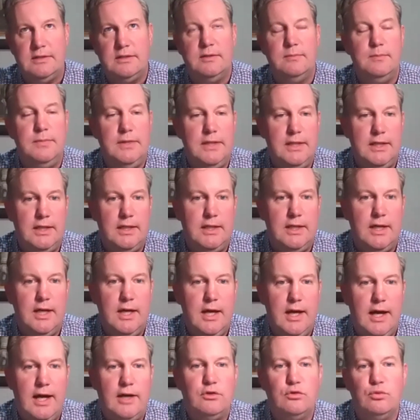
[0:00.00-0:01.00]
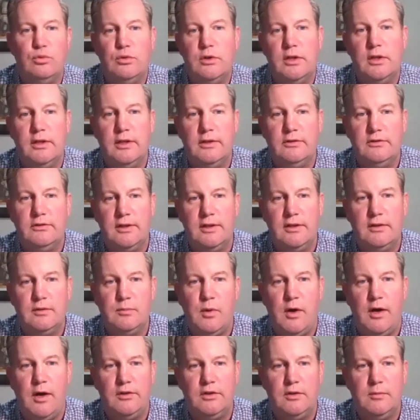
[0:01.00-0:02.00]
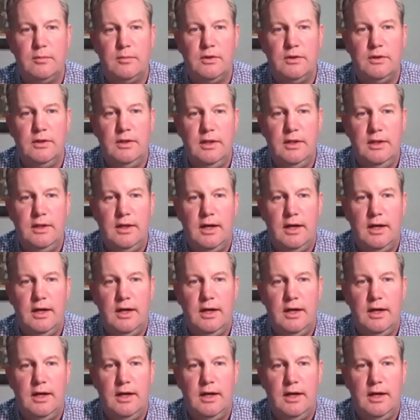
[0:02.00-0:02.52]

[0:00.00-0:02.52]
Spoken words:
to be as realistic as possible.